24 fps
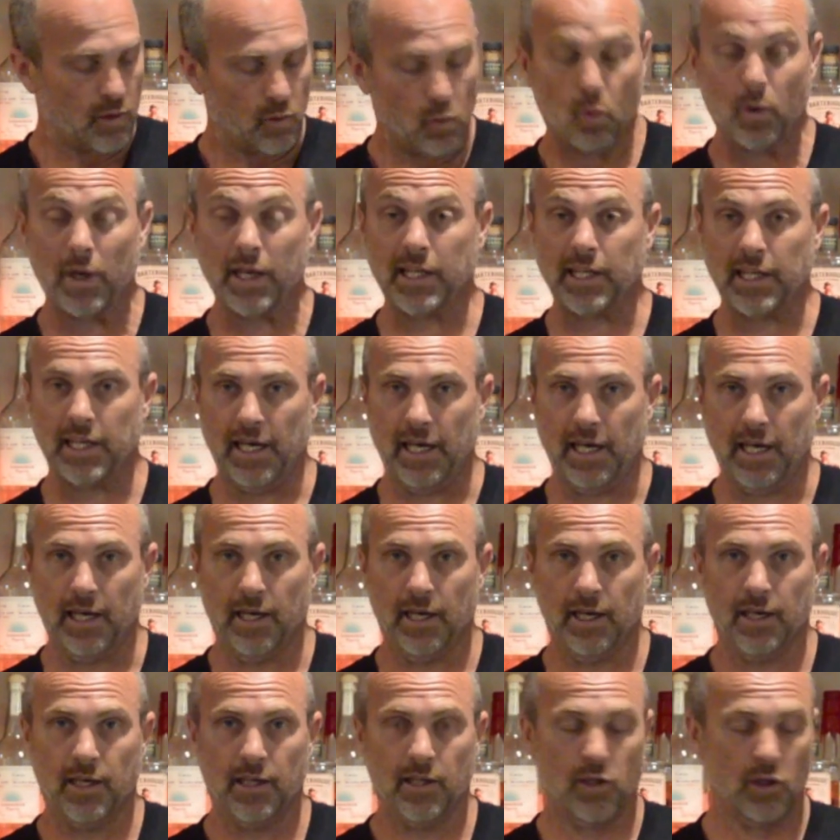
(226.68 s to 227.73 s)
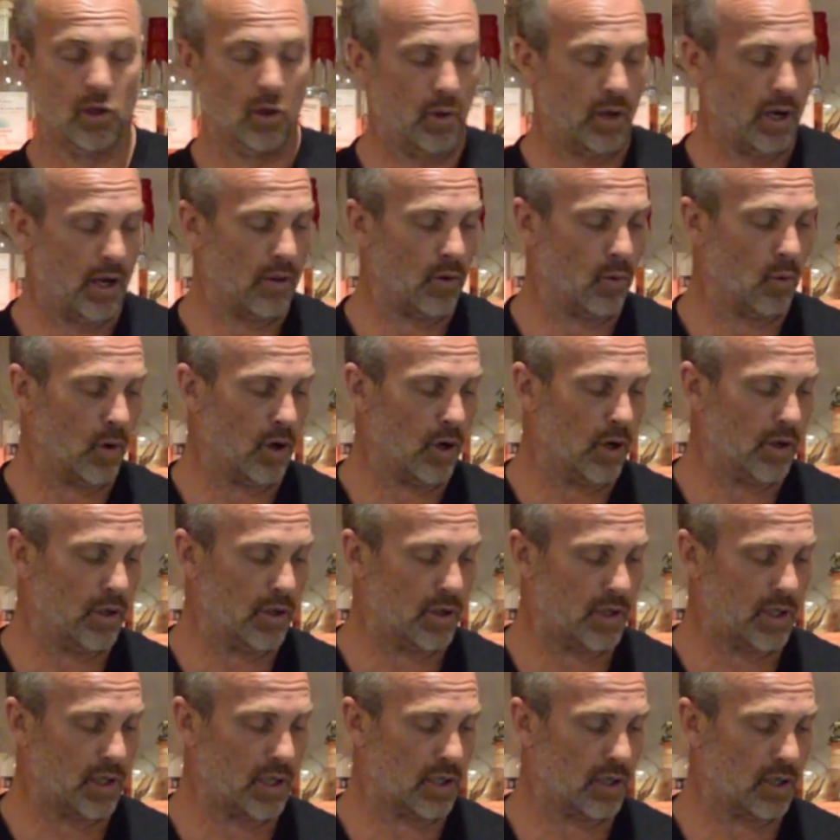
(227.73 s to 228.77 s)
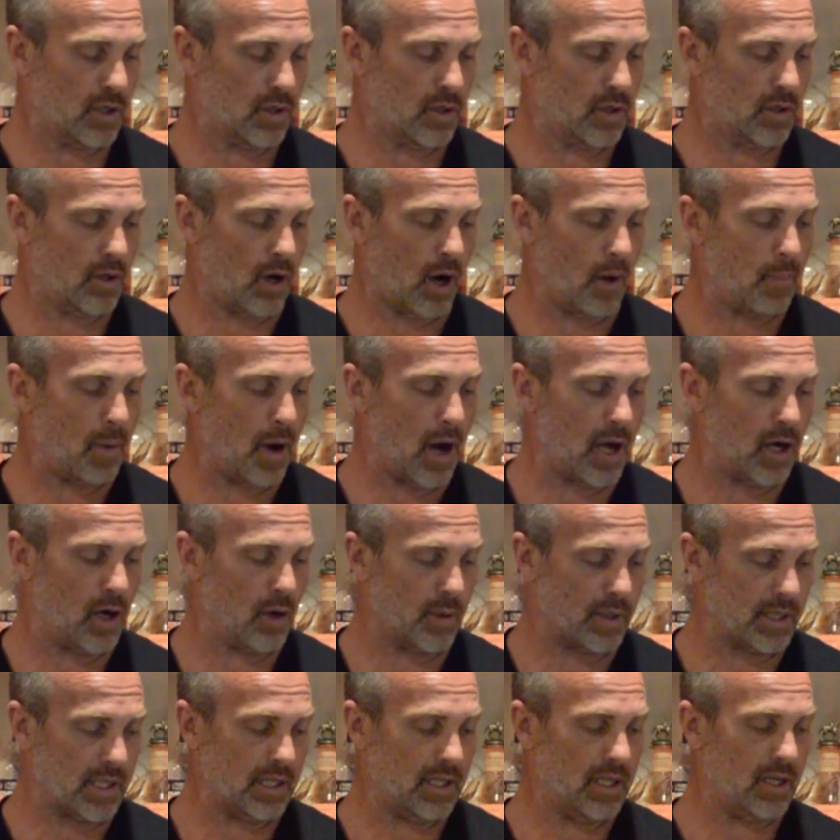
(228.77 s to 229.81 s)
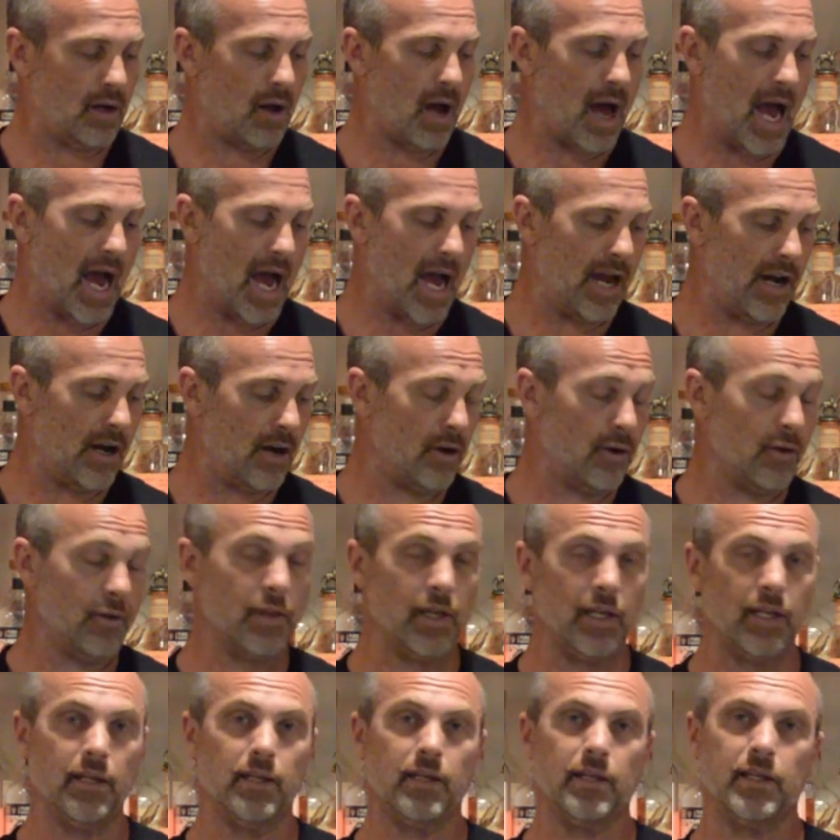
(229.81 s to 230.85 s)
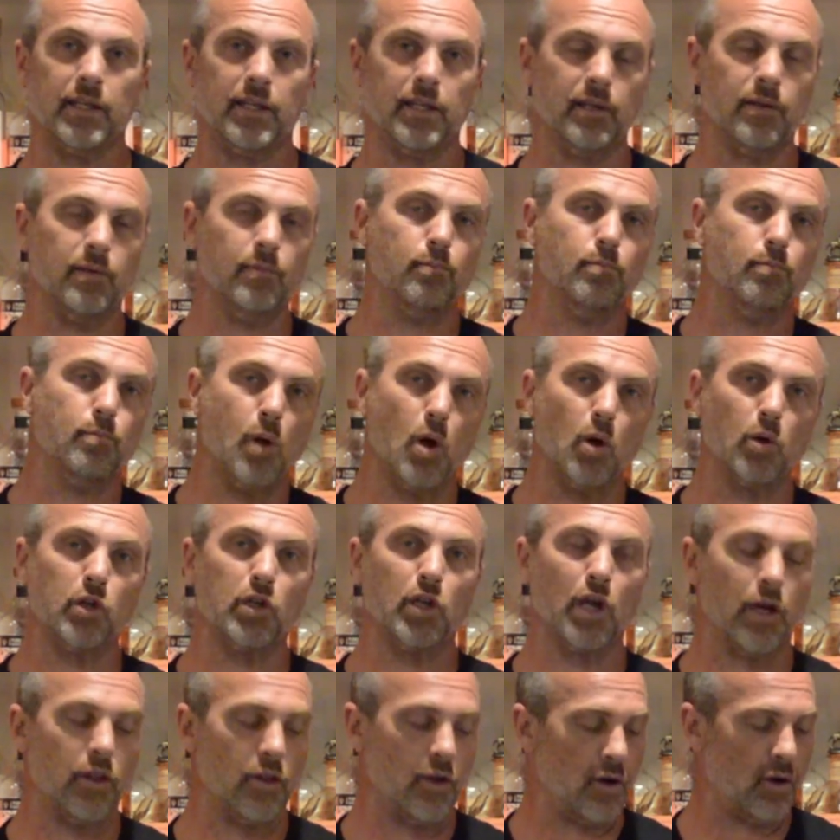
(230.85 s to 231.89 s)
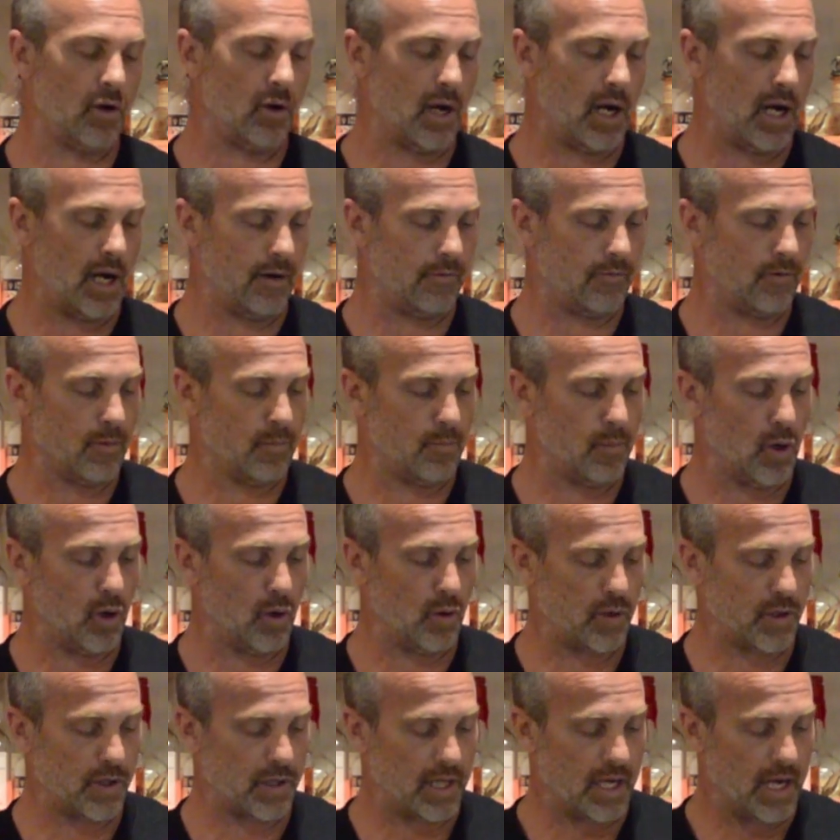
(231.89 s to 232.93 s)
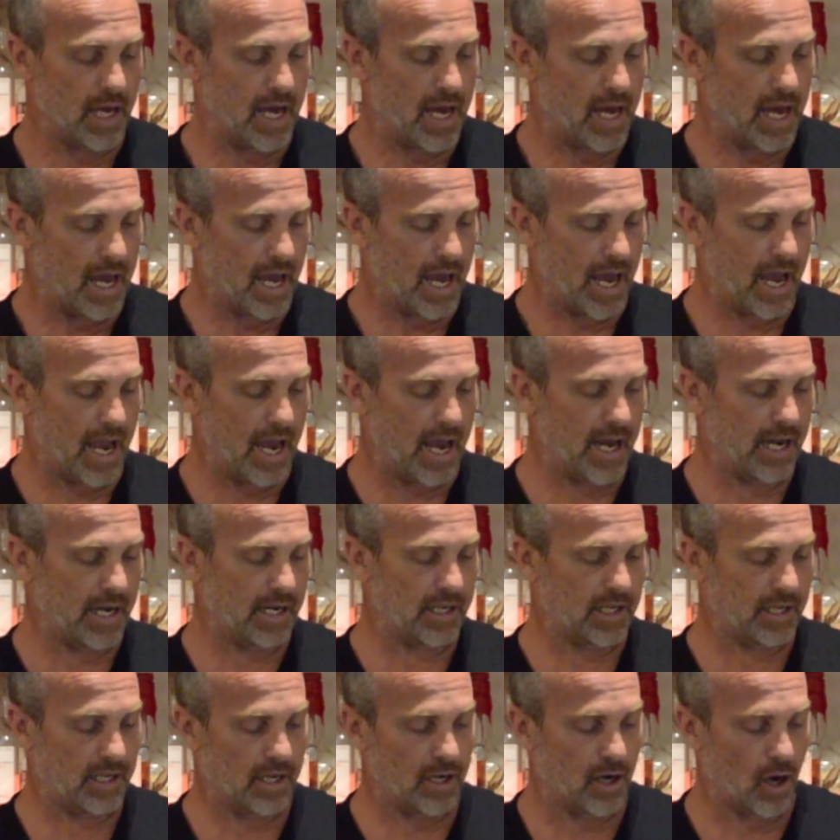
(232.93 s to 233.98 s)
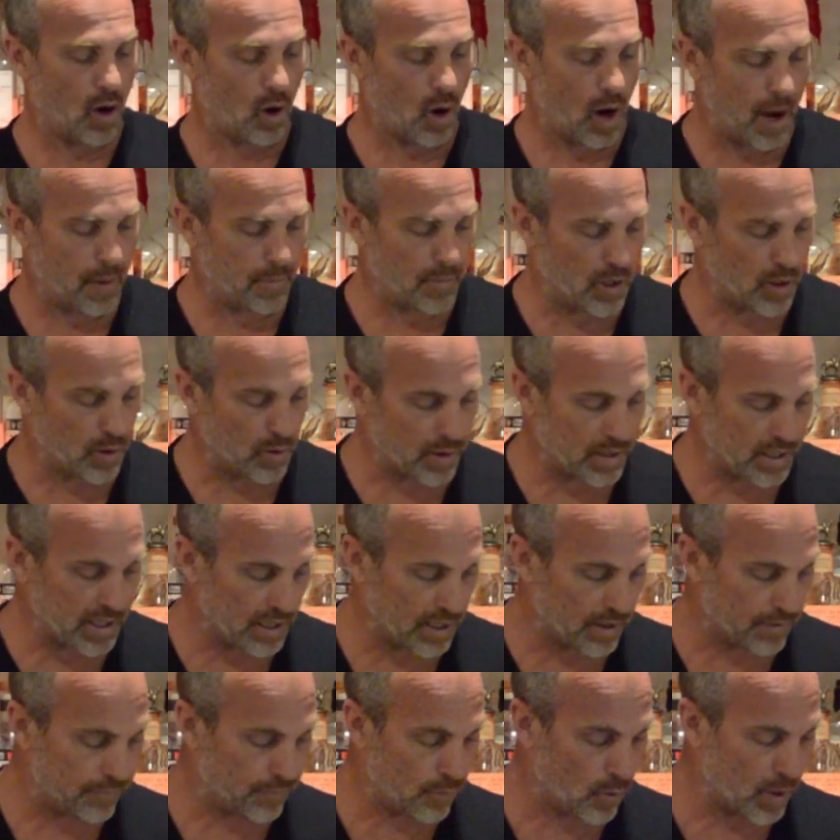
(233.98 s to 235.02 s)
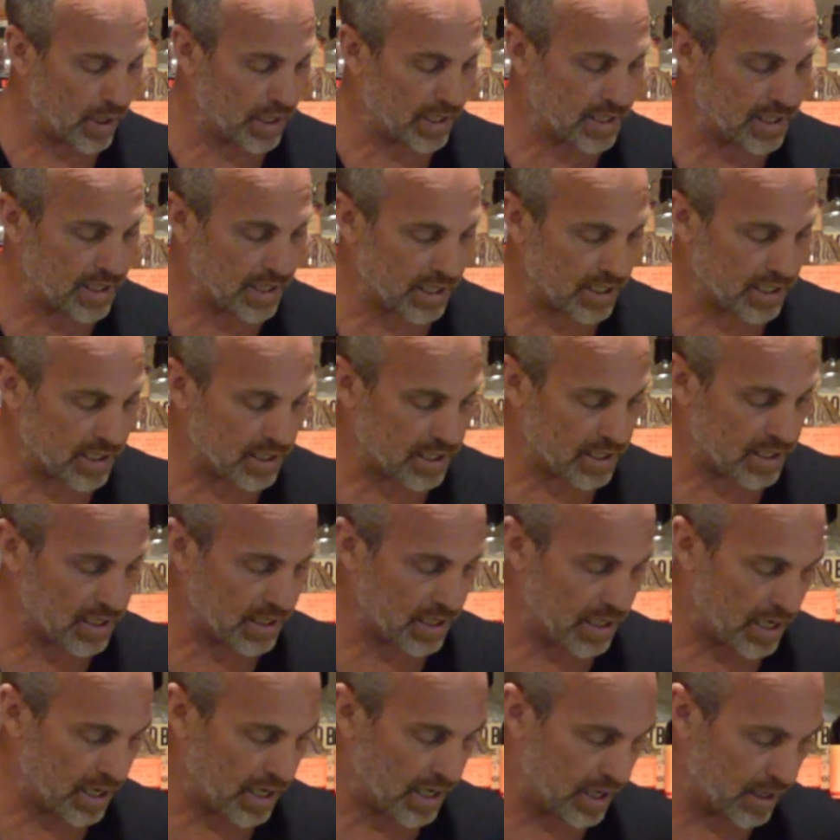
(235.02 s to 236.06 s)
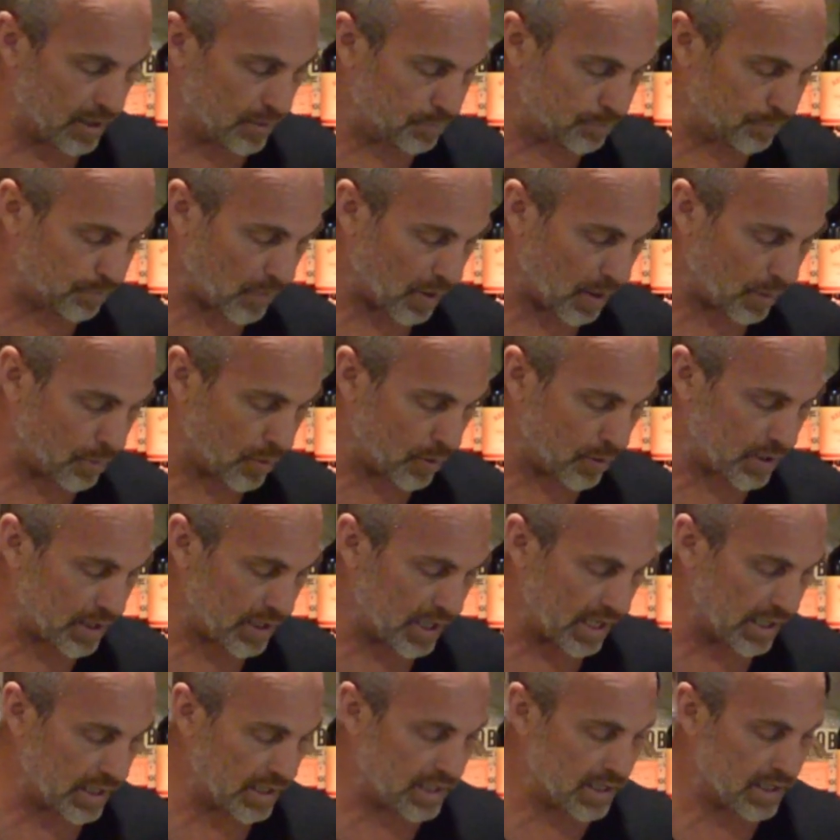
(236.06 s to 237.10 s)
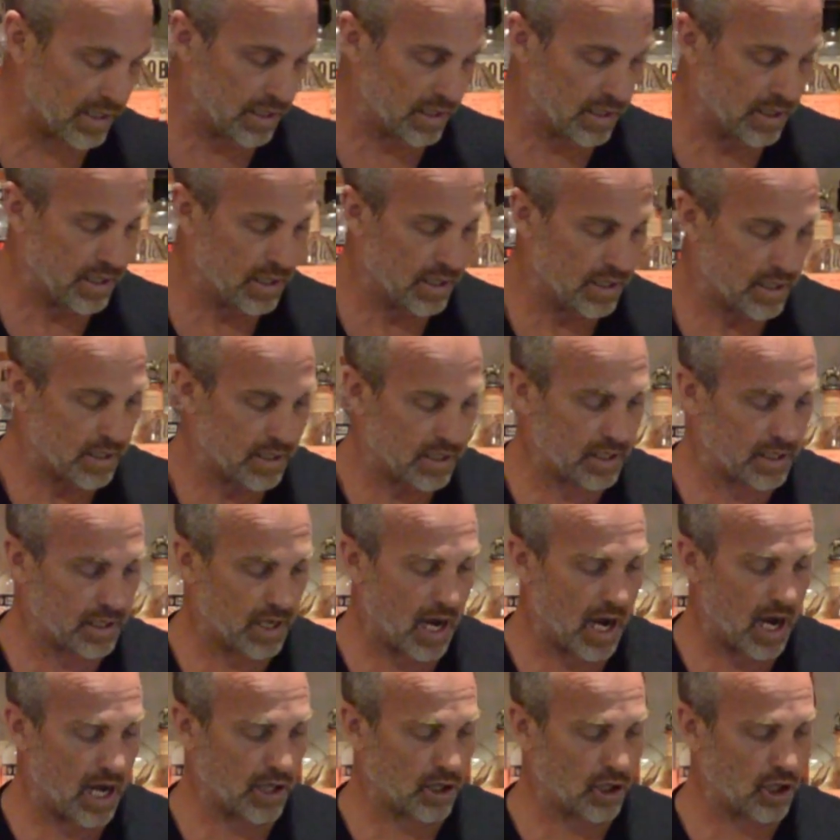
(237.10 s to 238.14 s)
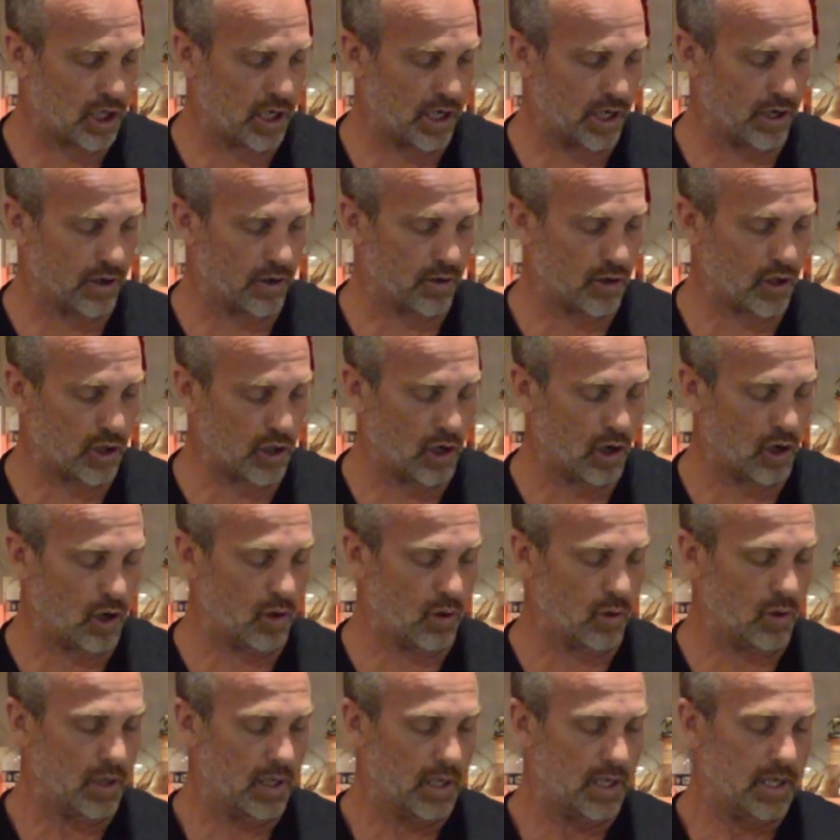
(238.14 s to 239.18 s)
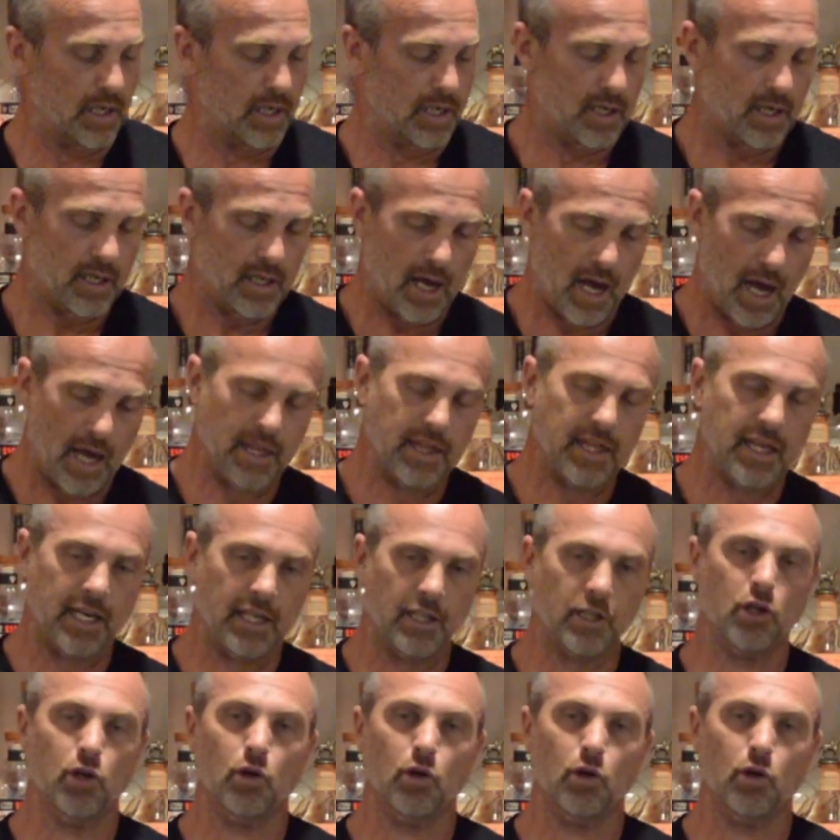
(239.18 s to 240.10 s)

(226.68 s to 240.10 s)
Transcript: whiskey. So in other words, Carpano is a little higher than most other vermouths, and you know, I'm using a 46% Scotch here, so I think